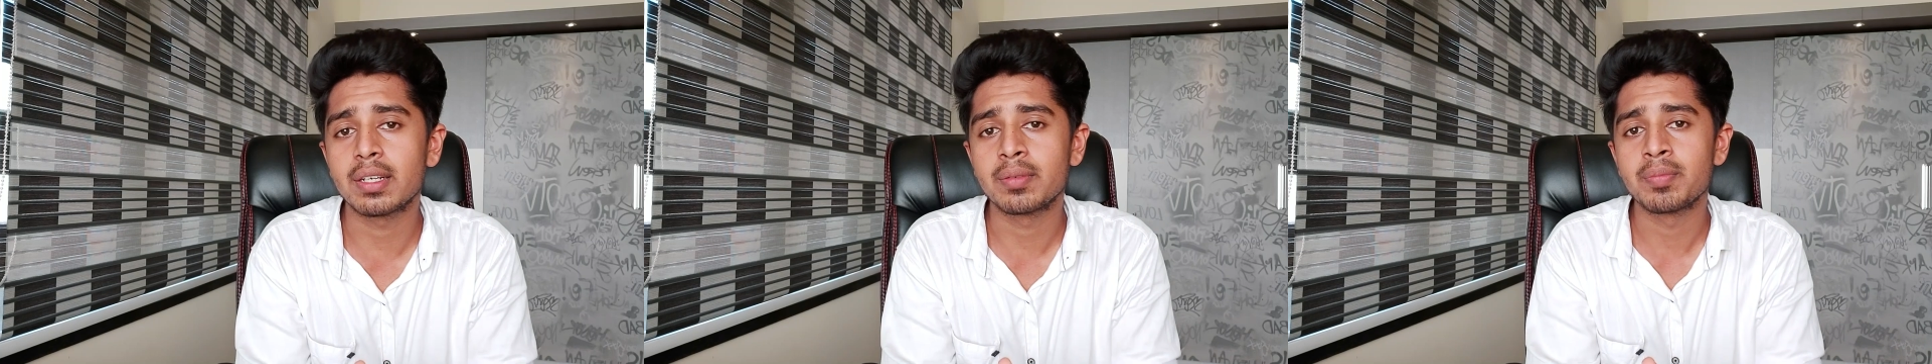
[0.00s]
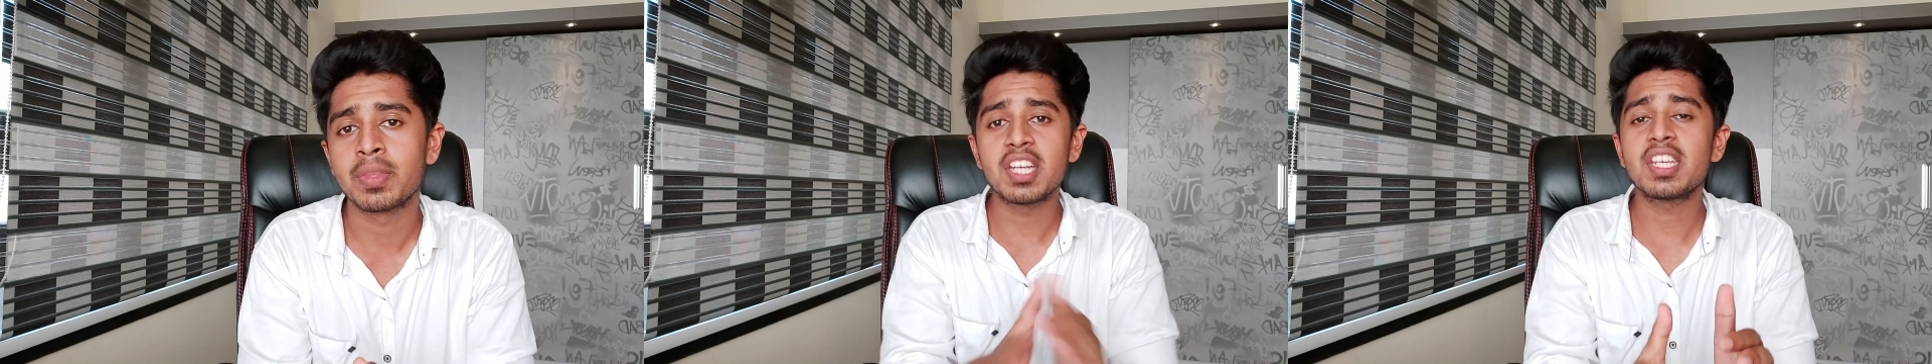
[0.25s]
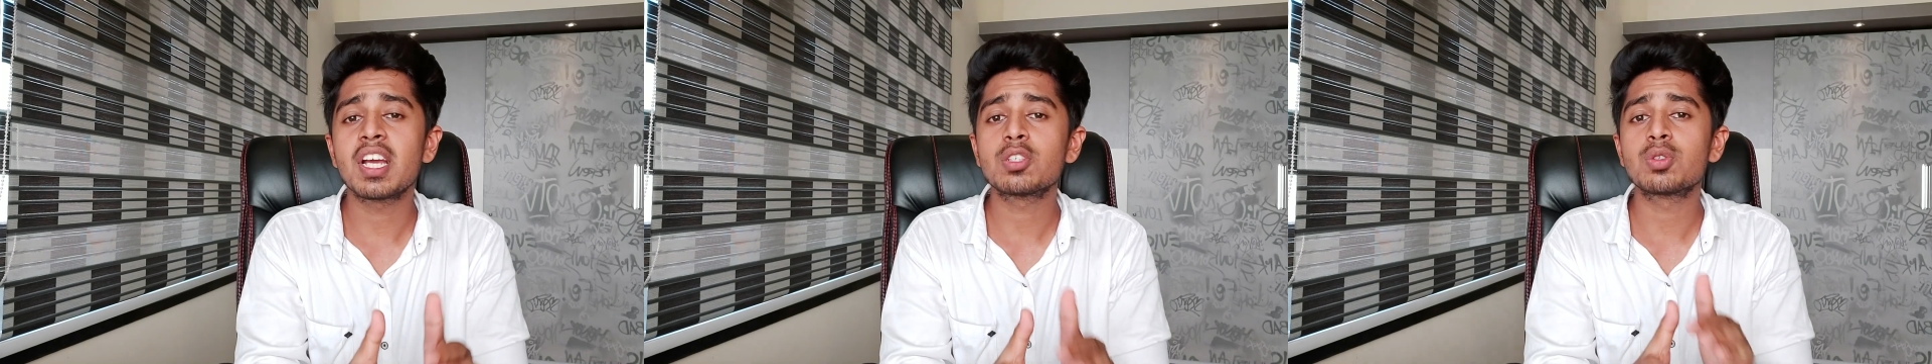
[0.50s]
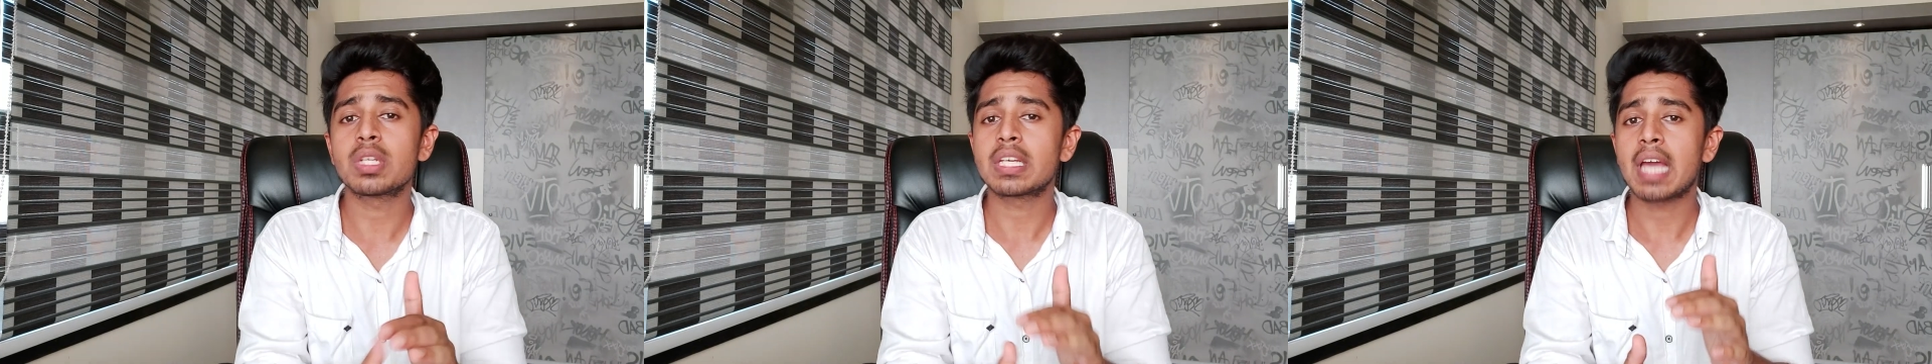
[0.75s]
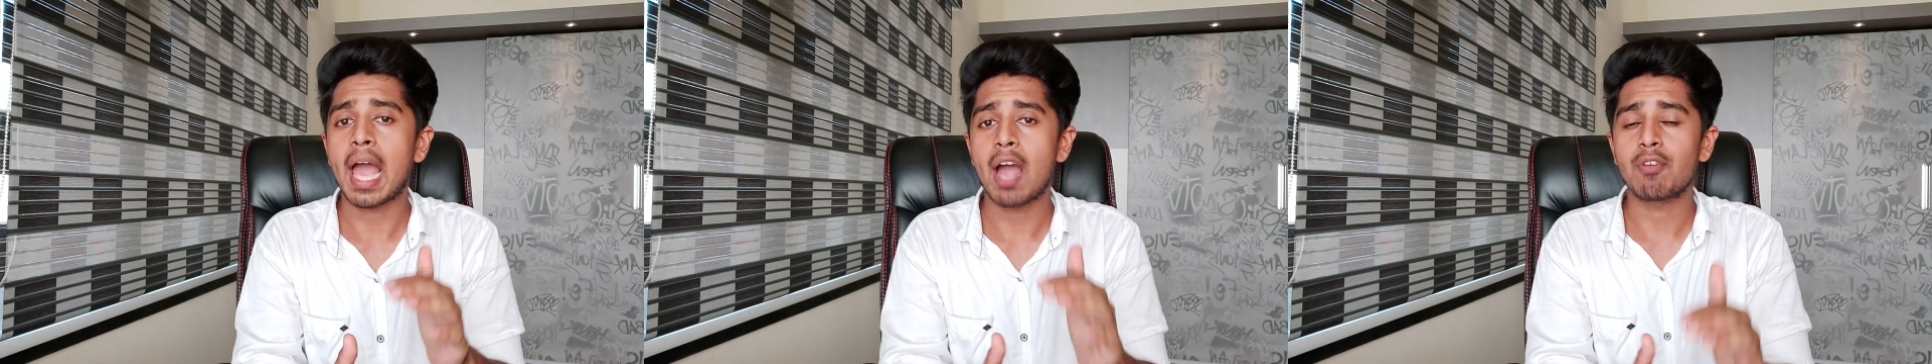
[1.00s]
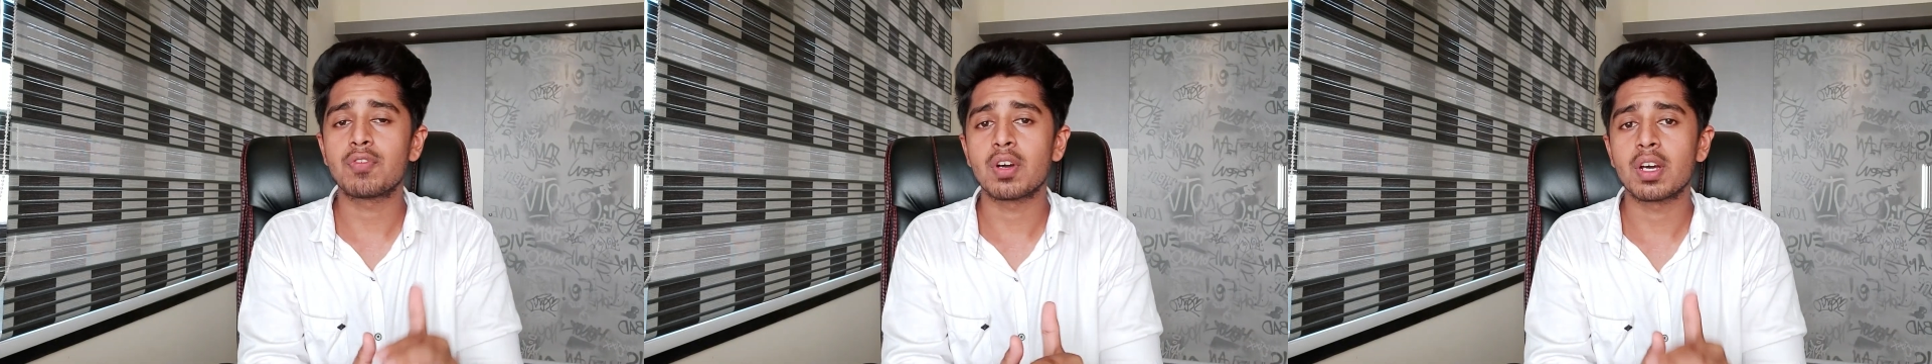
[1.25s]
uh, India Today
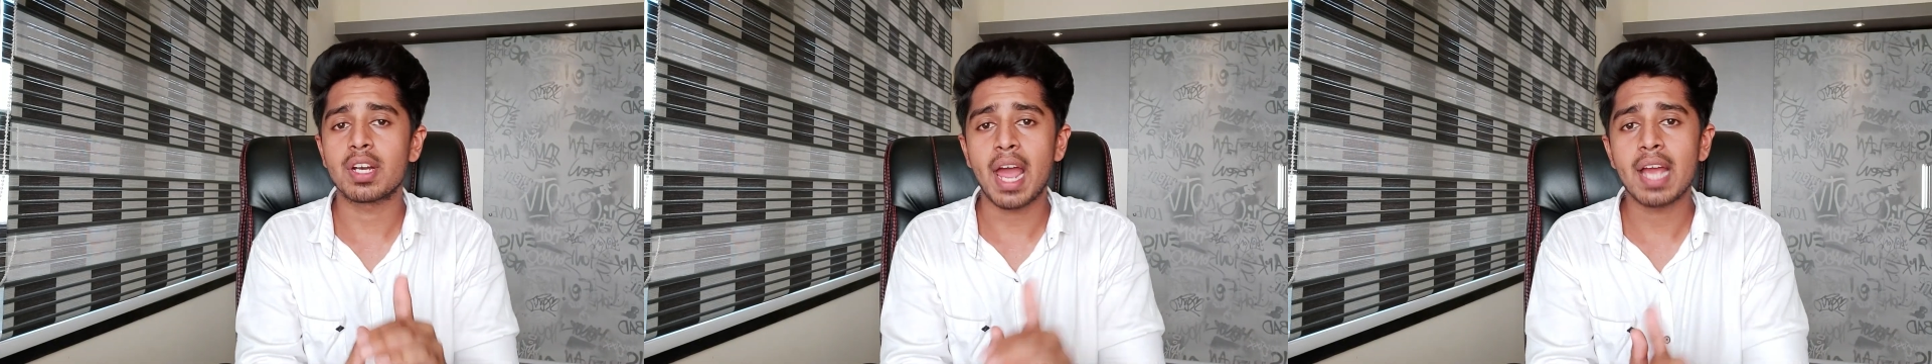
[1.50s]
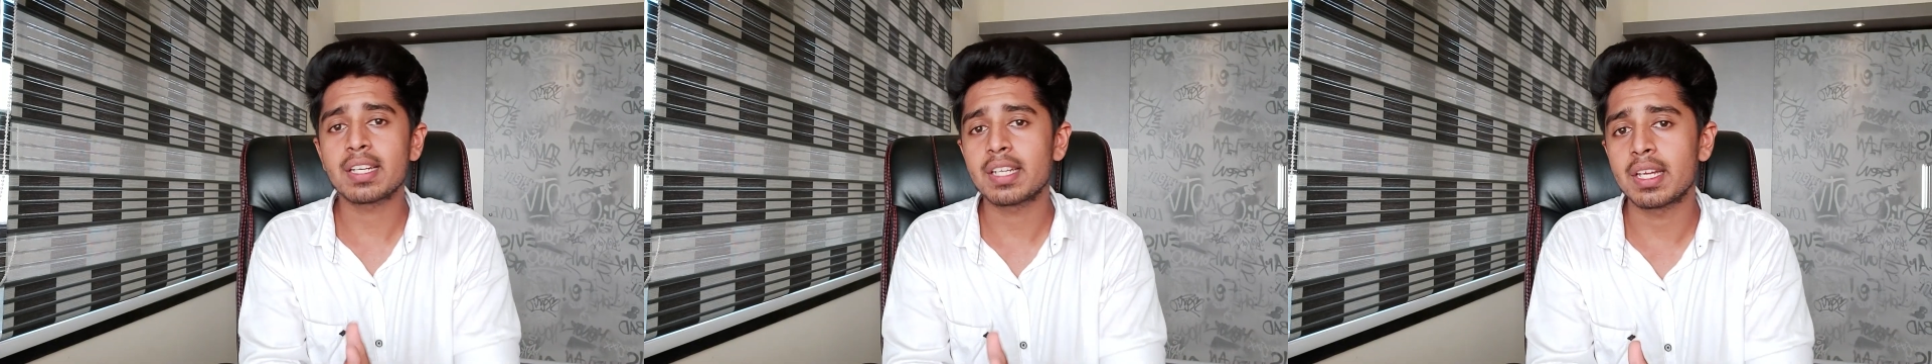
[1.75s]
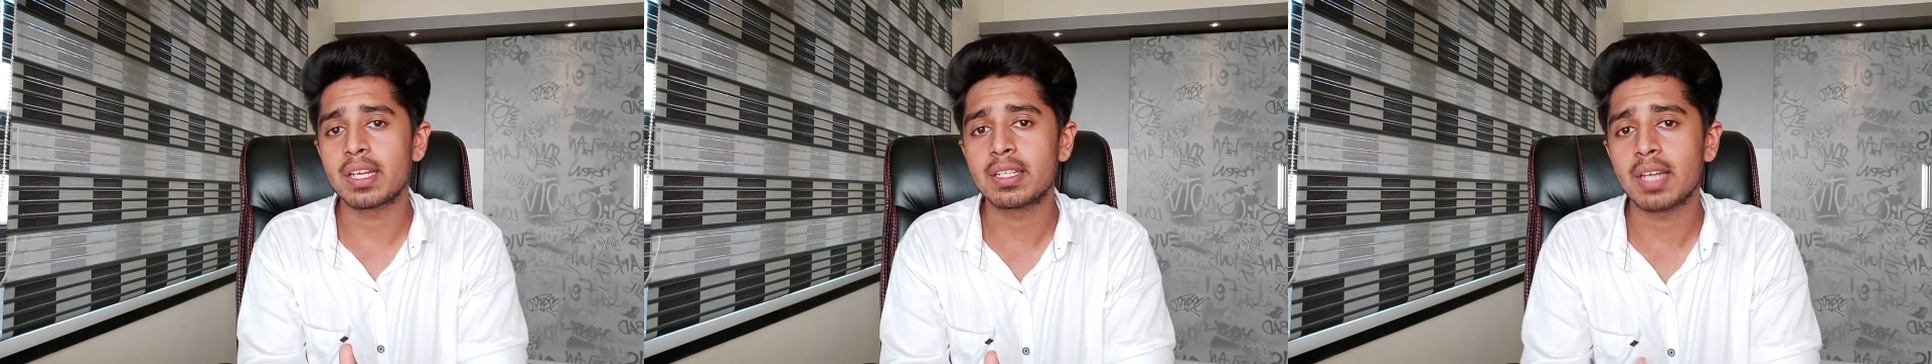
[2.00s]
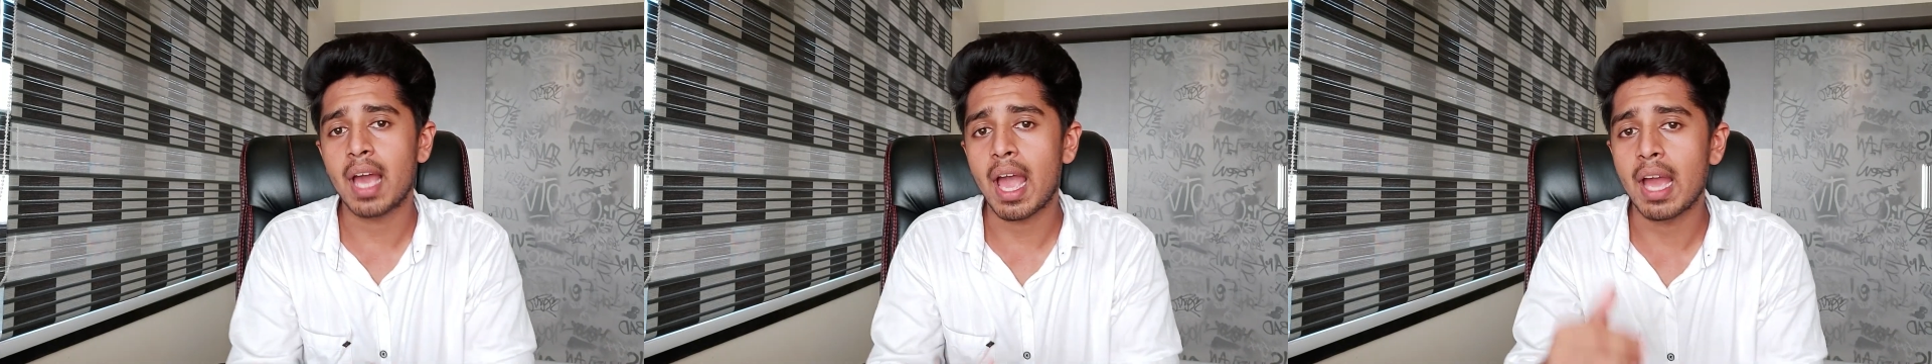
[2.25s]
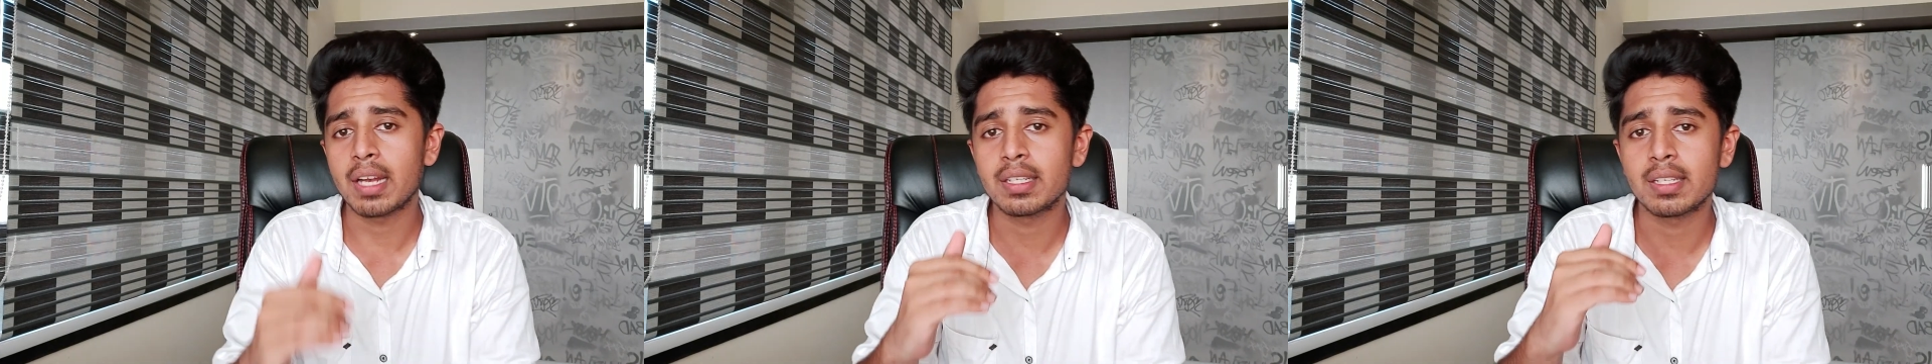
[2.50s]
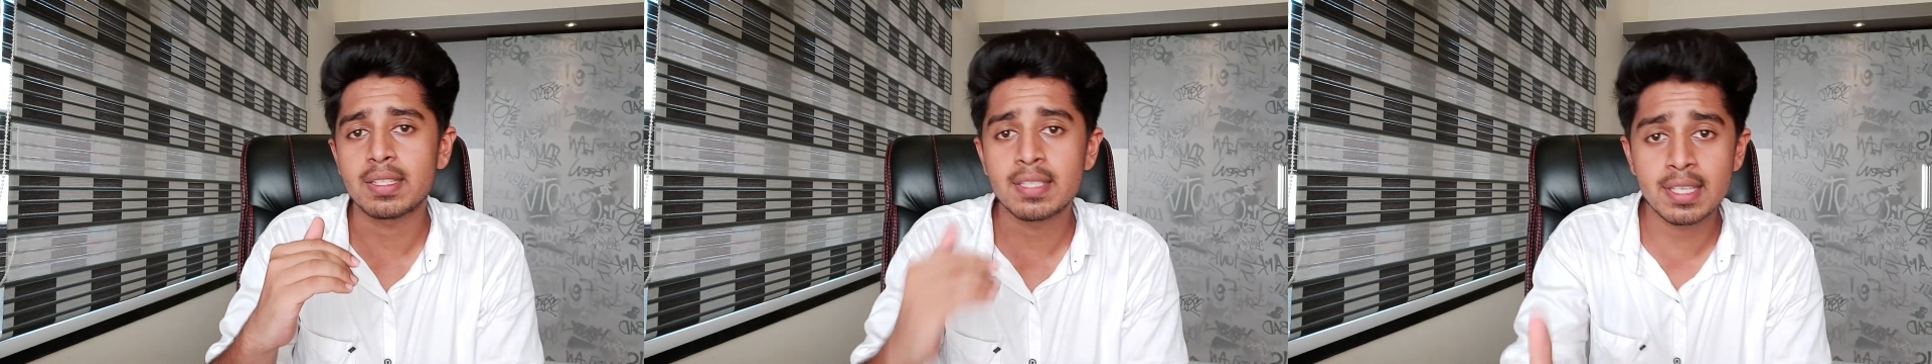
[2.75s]
have uh, ranked it
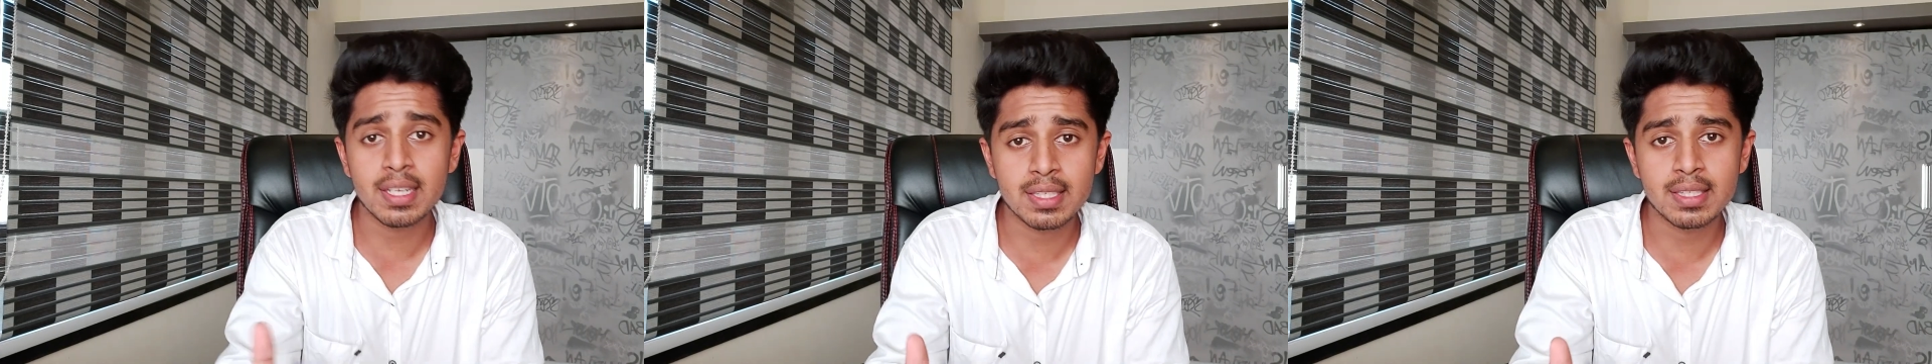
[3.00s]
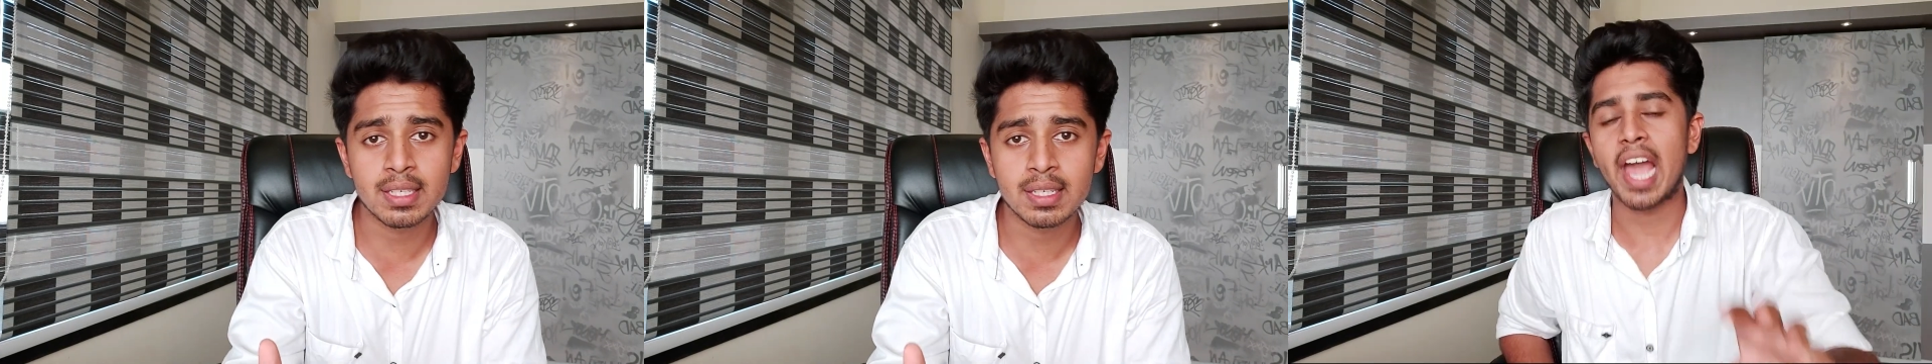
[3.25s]
at 6th.